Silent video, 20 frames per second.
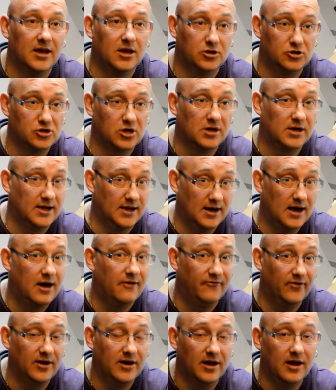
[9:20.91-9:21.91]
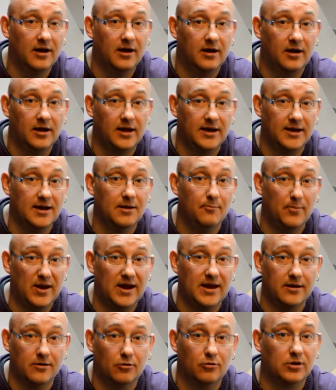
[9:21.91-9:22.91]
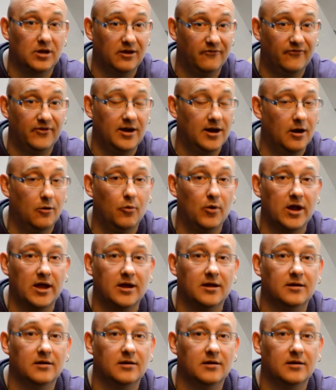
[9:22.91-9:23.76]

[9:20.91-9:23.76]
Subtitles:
and chucking off in the bin or giving it away.